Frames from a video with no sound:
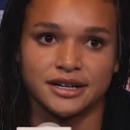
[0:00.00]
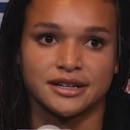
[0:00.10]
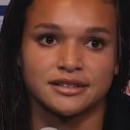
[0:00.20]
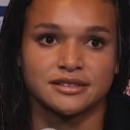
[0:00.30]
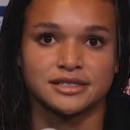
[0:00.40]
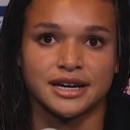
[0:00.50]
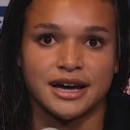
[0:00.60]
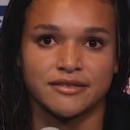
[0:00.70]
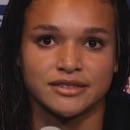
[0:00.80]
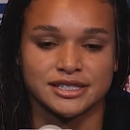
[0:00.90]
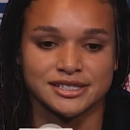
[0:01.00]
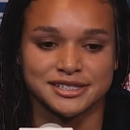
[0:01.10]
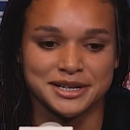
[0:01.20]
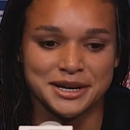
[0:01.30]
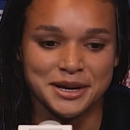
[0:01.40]
And to have
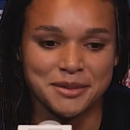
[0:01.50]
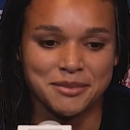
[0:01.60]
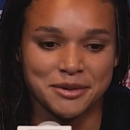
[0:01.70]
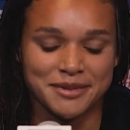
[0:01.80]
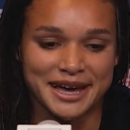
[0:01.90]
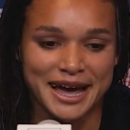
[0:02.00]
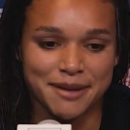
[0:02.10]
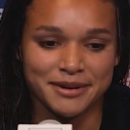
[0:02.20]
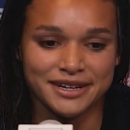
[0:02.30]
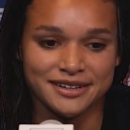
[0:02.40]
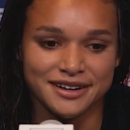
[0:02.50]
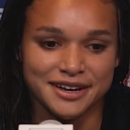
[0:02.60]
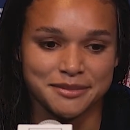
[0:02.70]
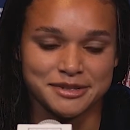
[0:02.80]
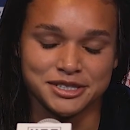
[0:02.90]
this moment happen
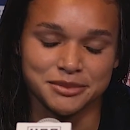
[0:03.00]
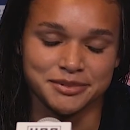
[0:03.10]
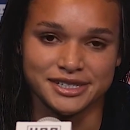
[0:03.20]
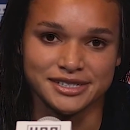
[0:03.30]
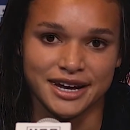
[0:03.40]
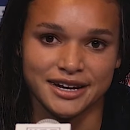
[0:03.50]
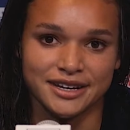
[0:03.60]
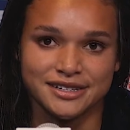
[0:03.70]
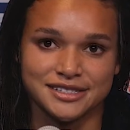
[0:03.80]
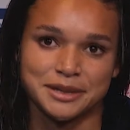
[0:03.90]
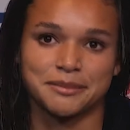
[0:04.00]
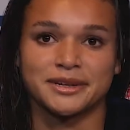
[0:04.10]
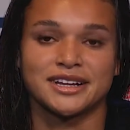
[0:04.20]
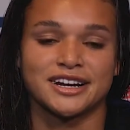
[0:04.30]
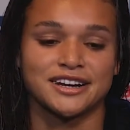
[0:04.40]
is super exciting, and it's
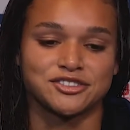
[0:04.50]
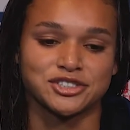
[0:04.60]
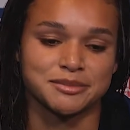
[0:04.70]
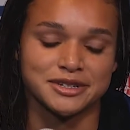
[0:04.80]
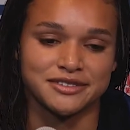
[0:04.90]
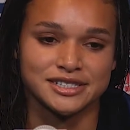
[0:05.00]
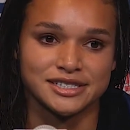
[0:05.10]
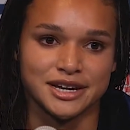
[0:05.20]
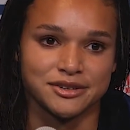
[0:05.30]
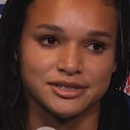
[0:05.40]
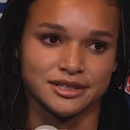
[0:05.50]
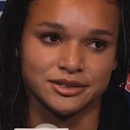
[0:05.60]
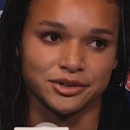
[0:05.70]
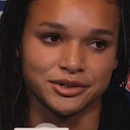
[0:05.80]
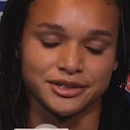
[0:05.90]
something that I've dreamed of since I was a
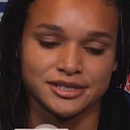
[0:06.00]
little girl.